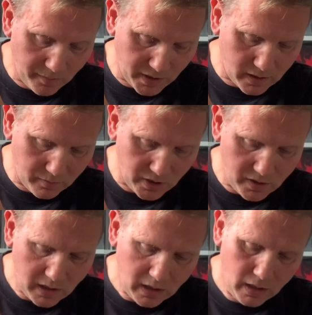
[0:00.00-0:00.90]
bits of
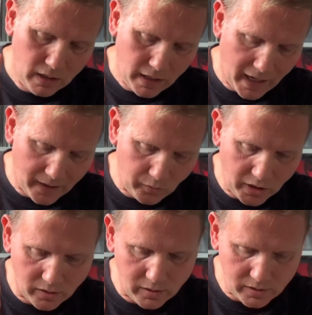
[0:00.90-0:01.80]
music. And we
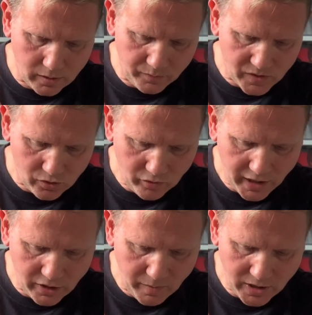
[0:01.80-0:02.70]
got some
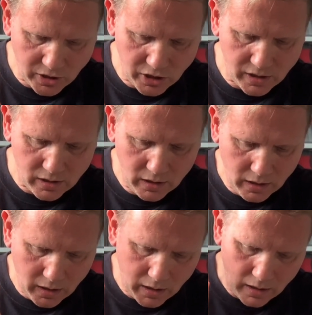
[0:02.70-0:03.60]
strange messages.
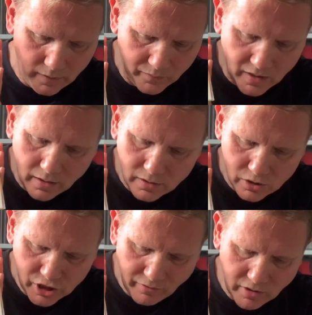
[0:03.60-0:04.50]

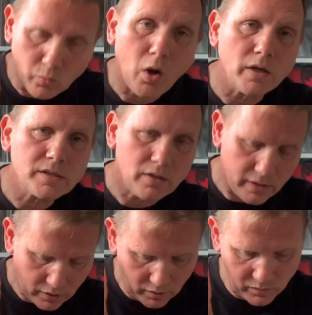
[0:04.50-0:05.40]
Sheridan
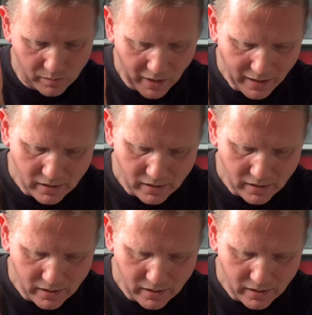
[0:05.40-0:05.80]
Whiteside comes back,